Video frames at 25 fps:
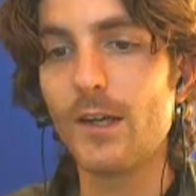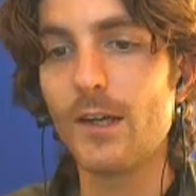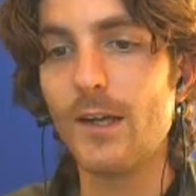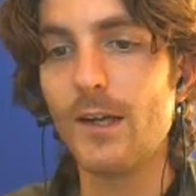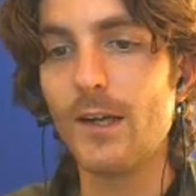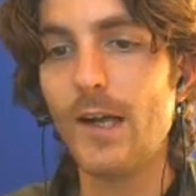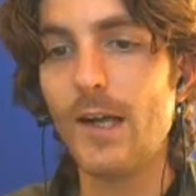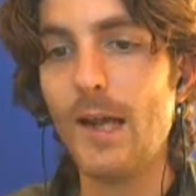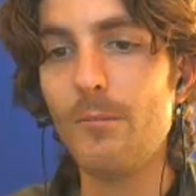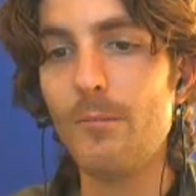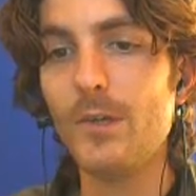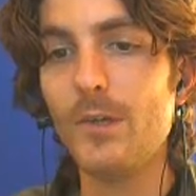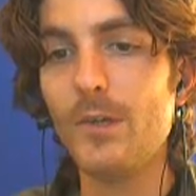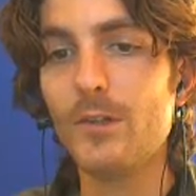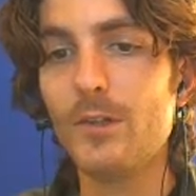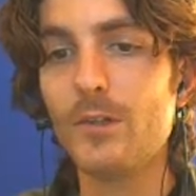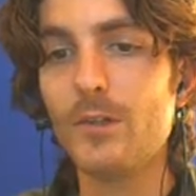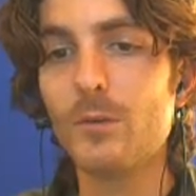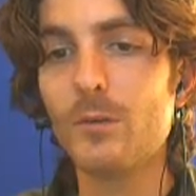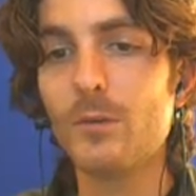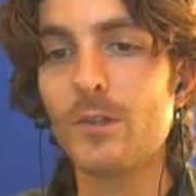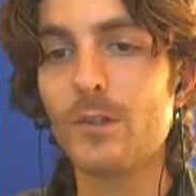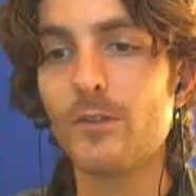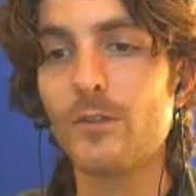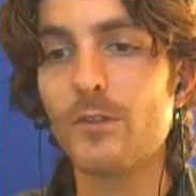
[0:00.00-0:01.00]

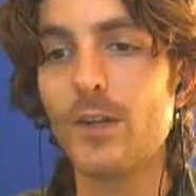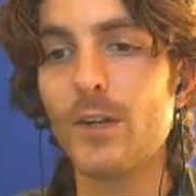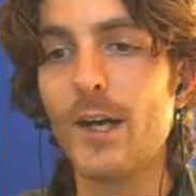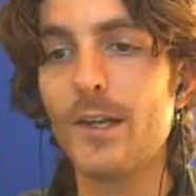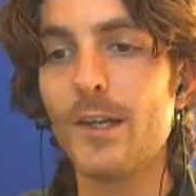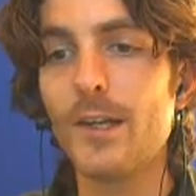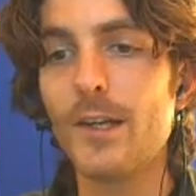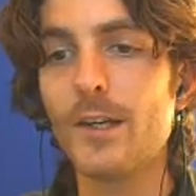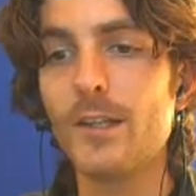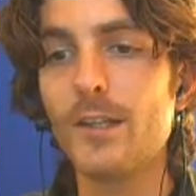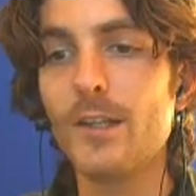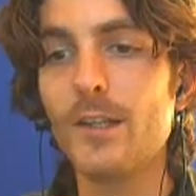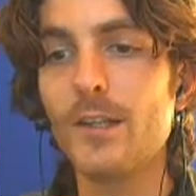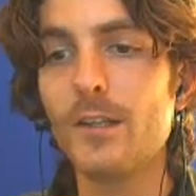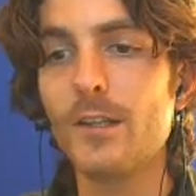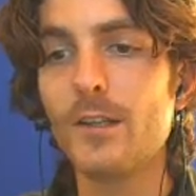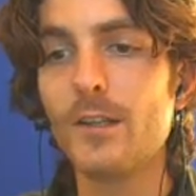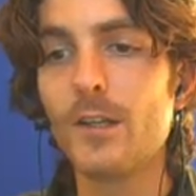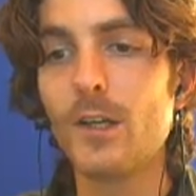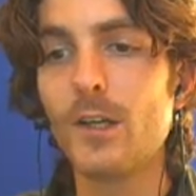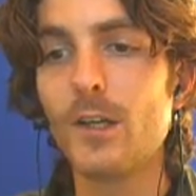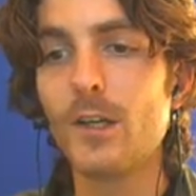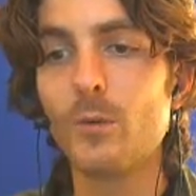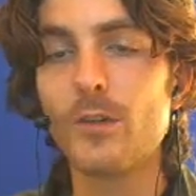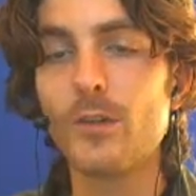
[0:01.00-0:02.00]
amplitude slider here
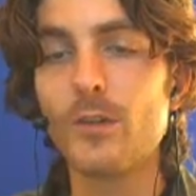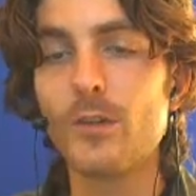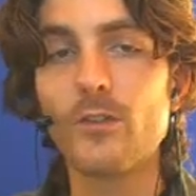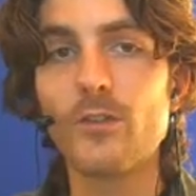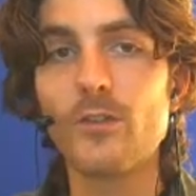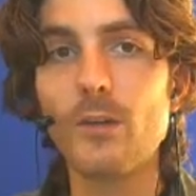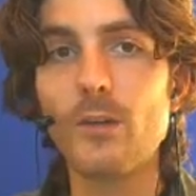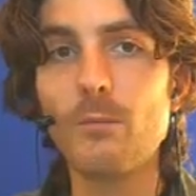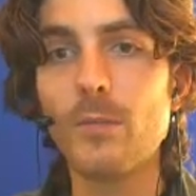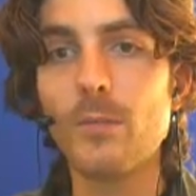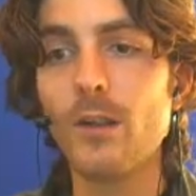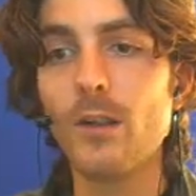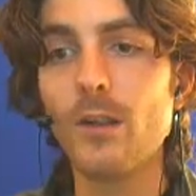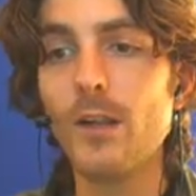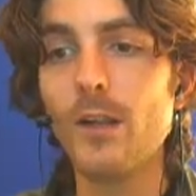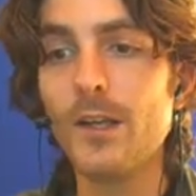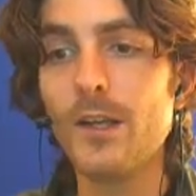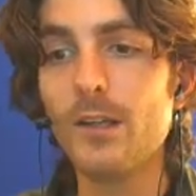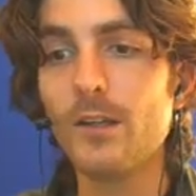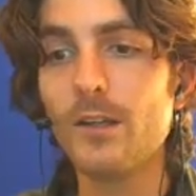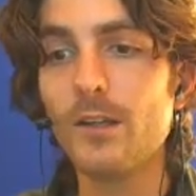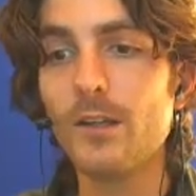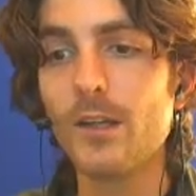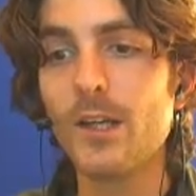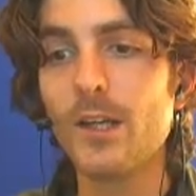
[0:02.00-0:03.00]
with a simple
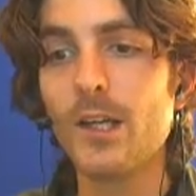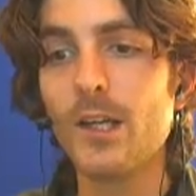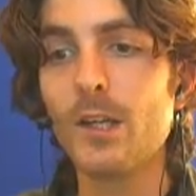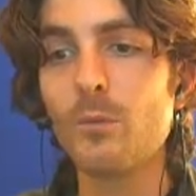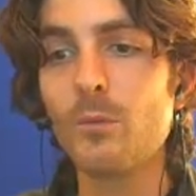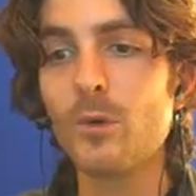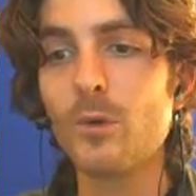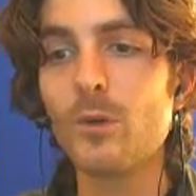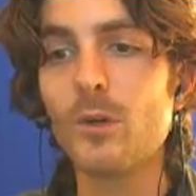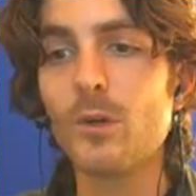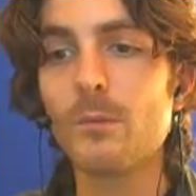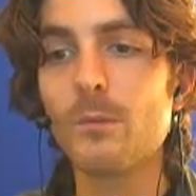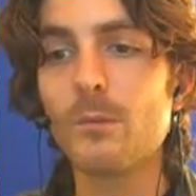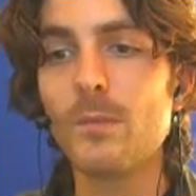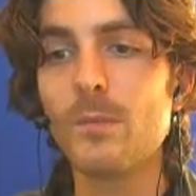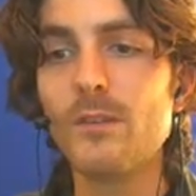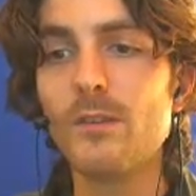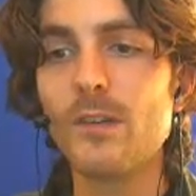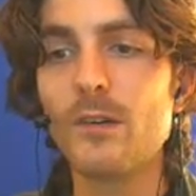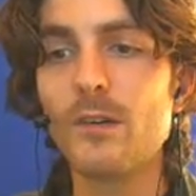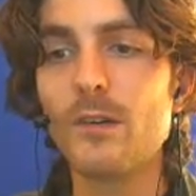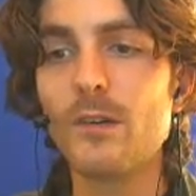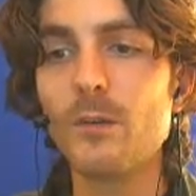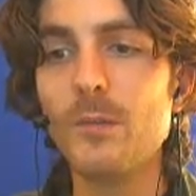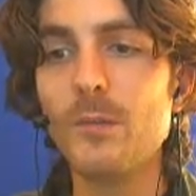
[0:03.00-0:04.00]
link, it would not be
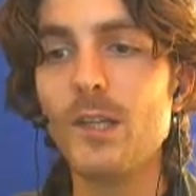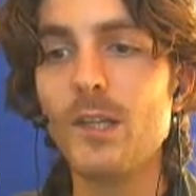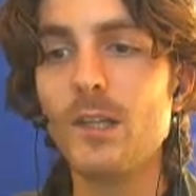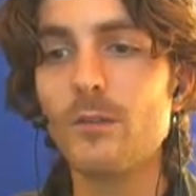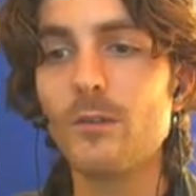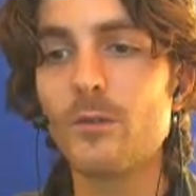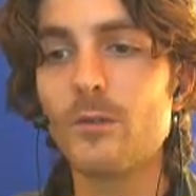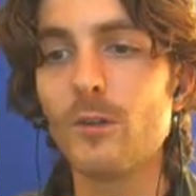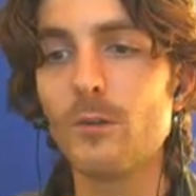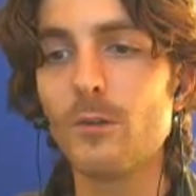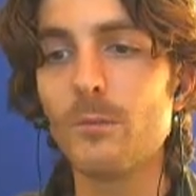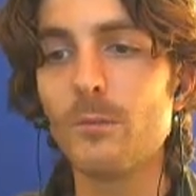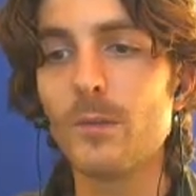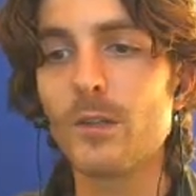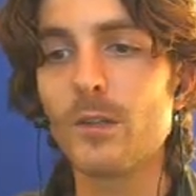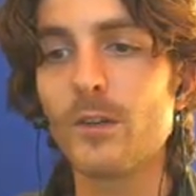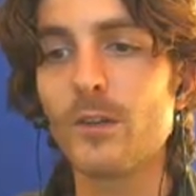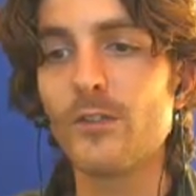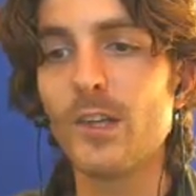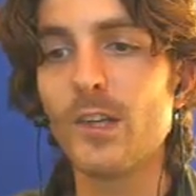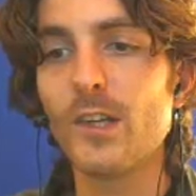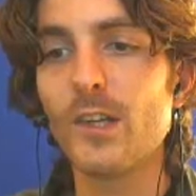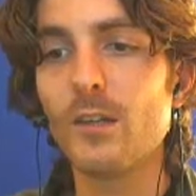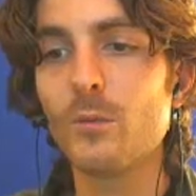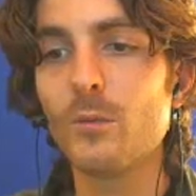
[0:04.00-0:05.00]
very meaningful,
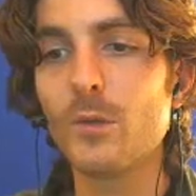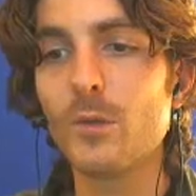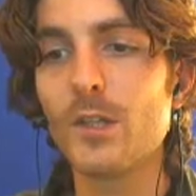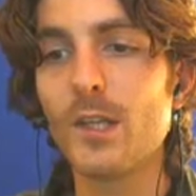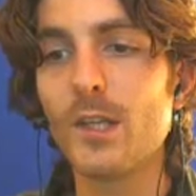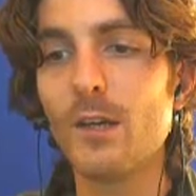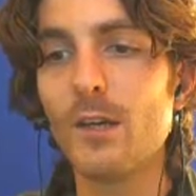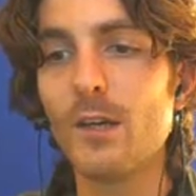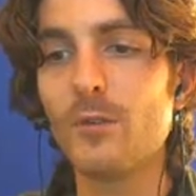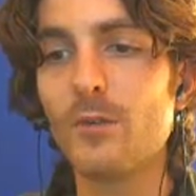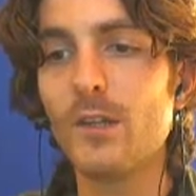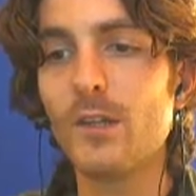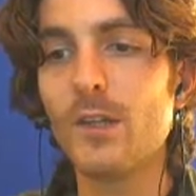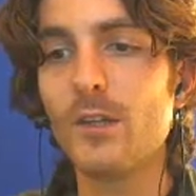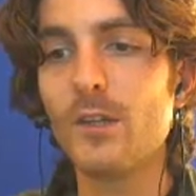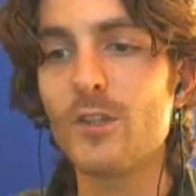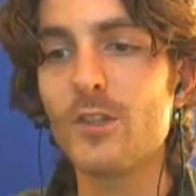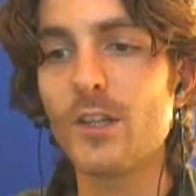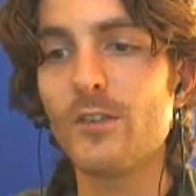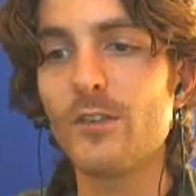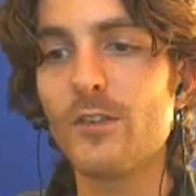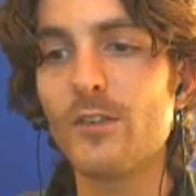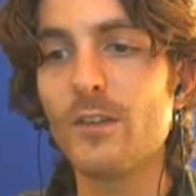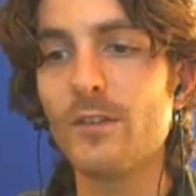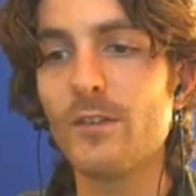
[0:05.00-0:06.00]
because then you would have here
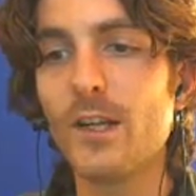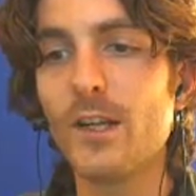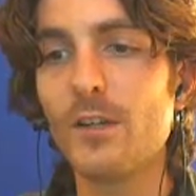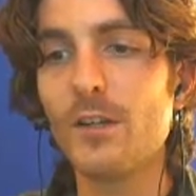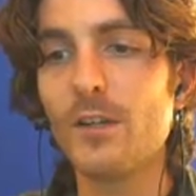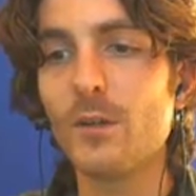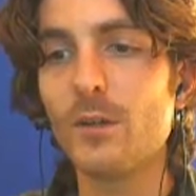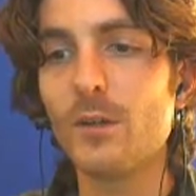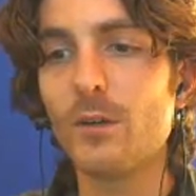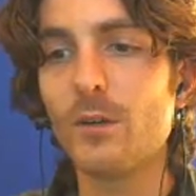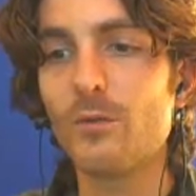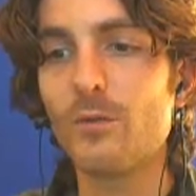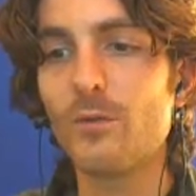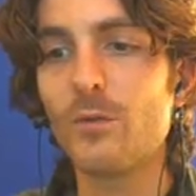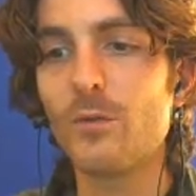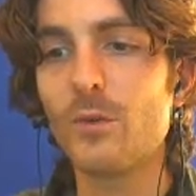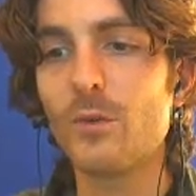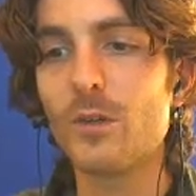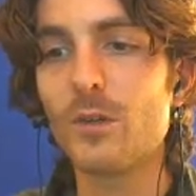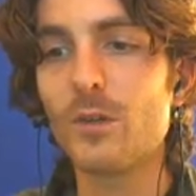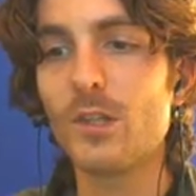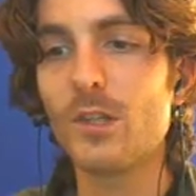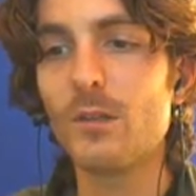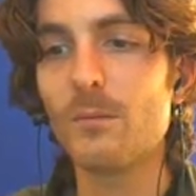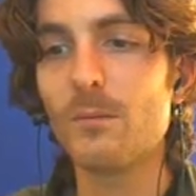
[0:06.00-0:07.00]
just a value of
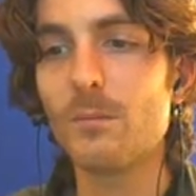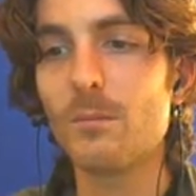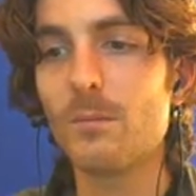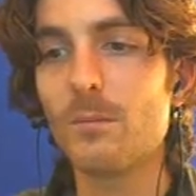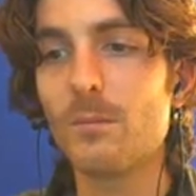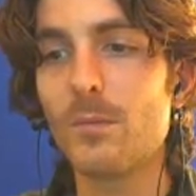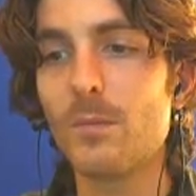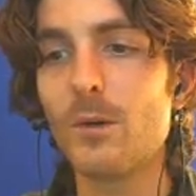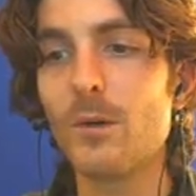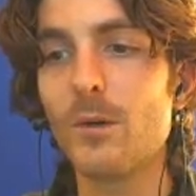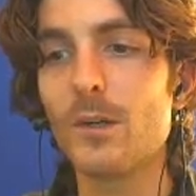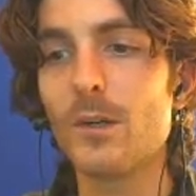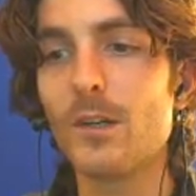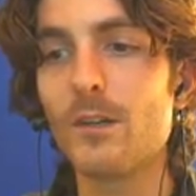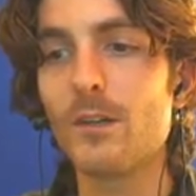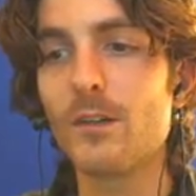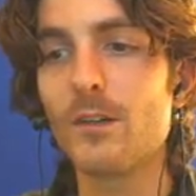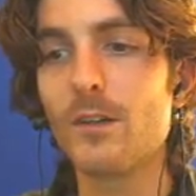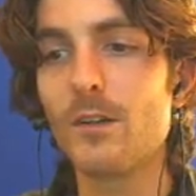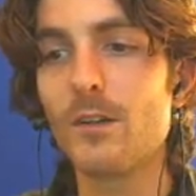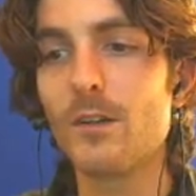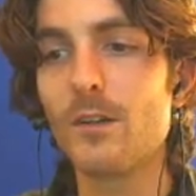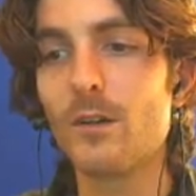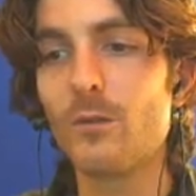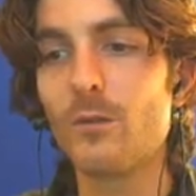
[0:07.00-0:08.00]

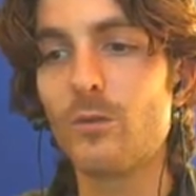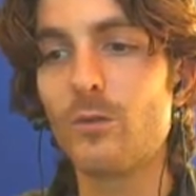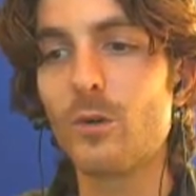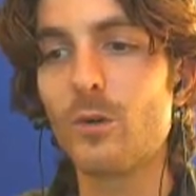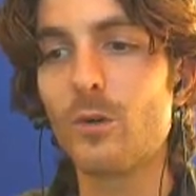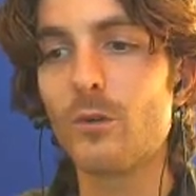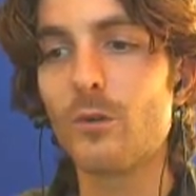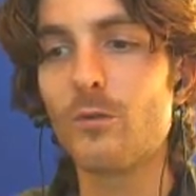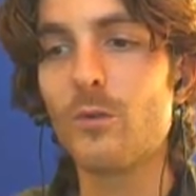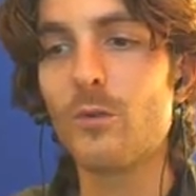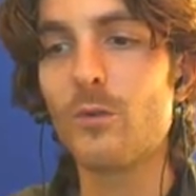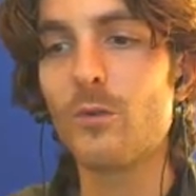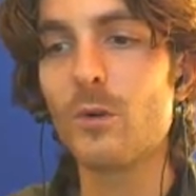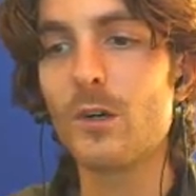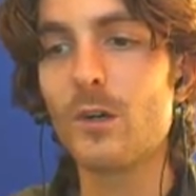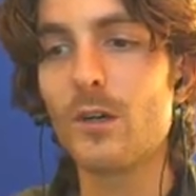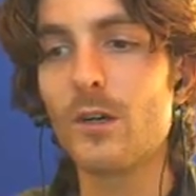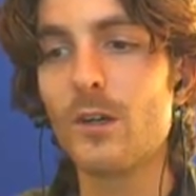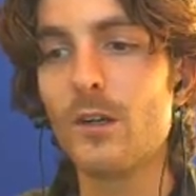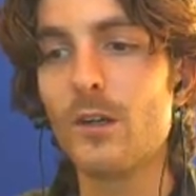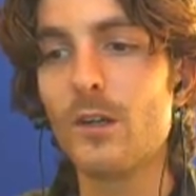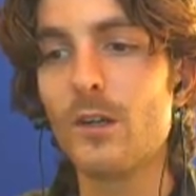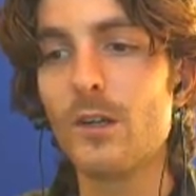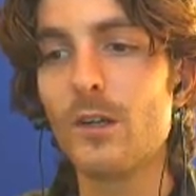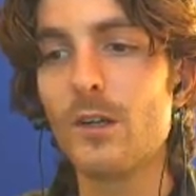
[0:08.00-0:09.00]
14.44
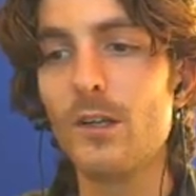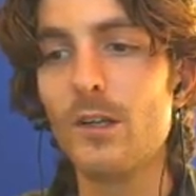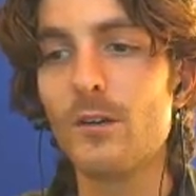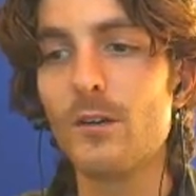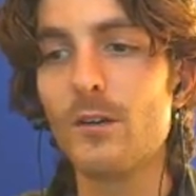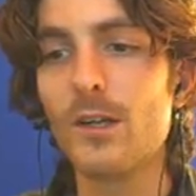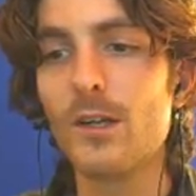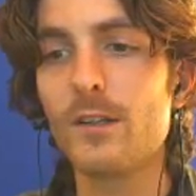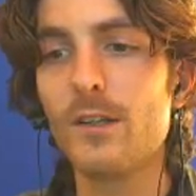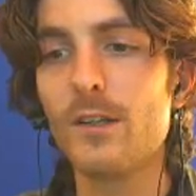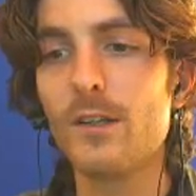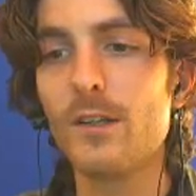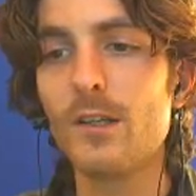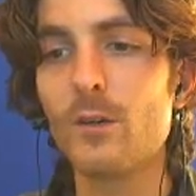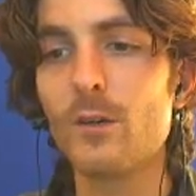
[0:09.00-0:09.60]
here and here,